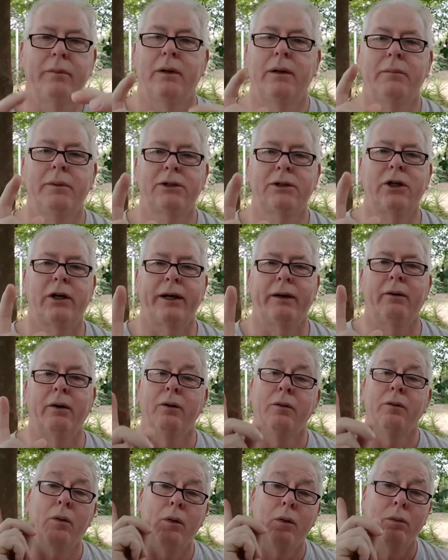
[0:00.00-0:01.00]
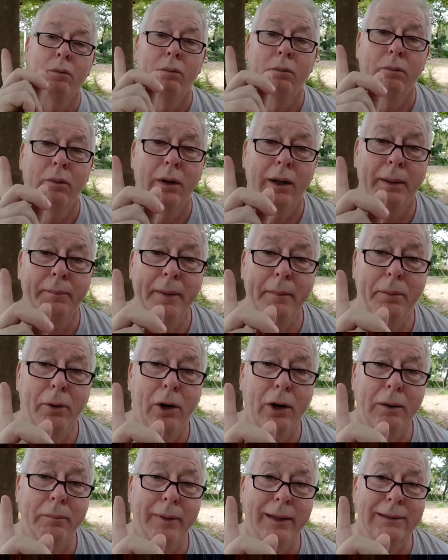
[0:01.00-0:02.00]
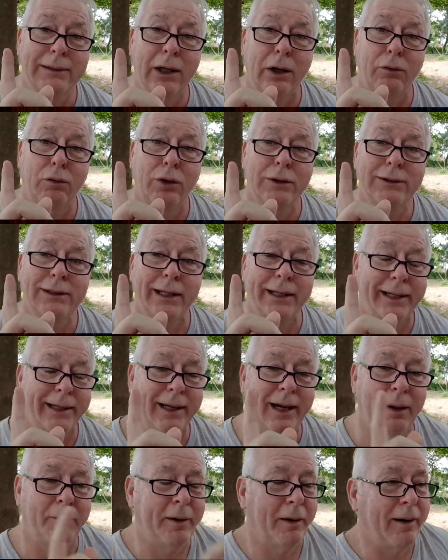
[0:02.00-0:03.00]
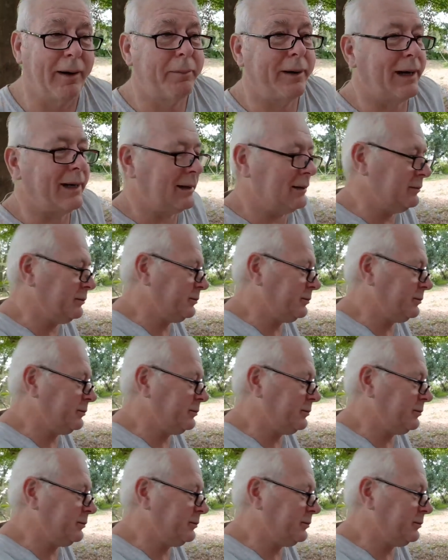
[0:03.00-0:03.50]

Let me show you. Let me pardon myself. 1 second. I'll be right back.